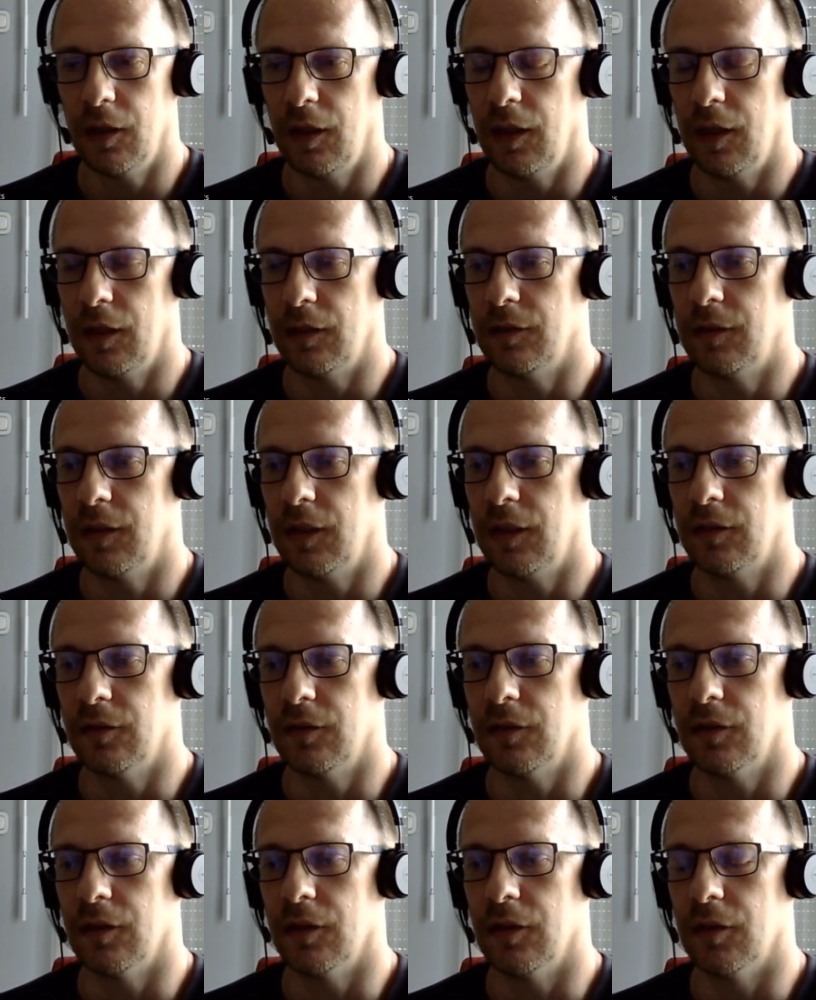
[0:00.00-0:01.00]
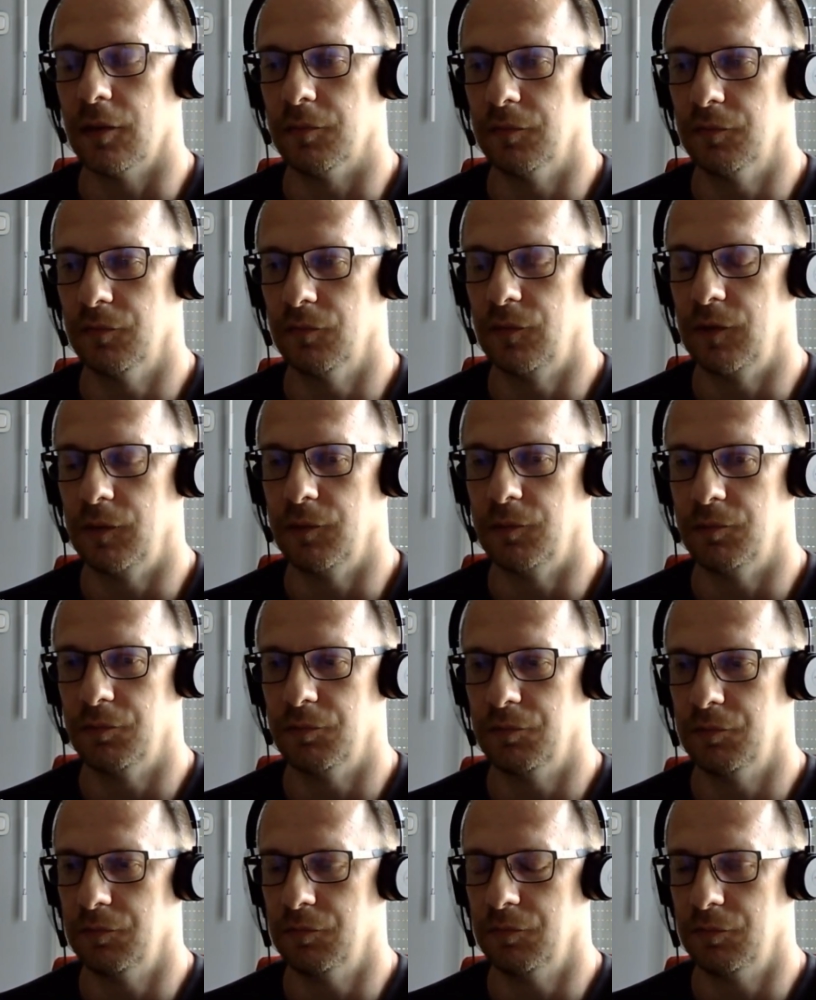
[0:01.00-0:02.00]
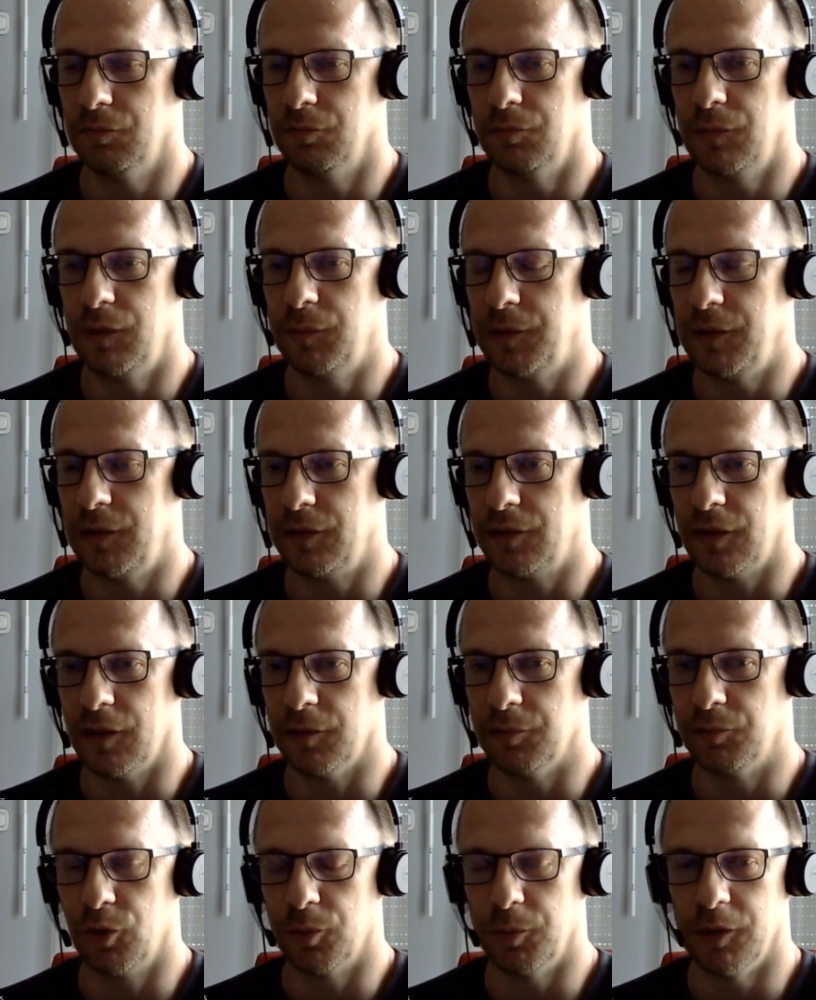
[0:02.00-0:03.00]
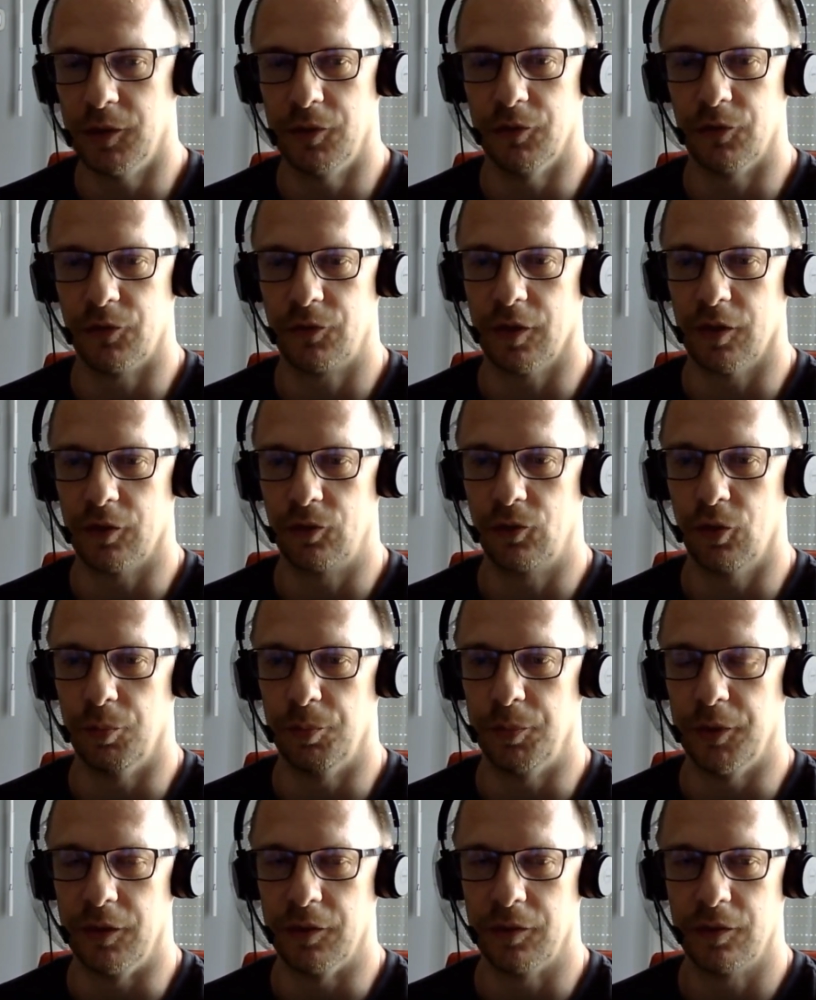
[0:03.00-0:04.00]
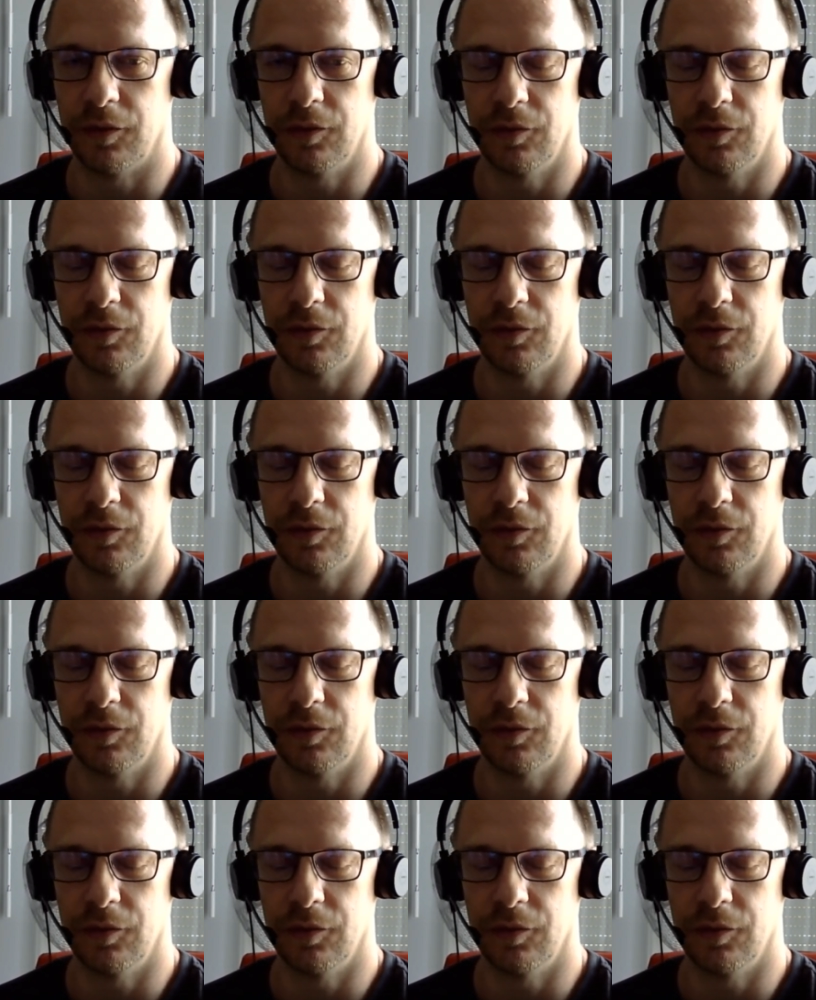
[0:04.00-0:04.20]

And then Mimir and Prometheus can copy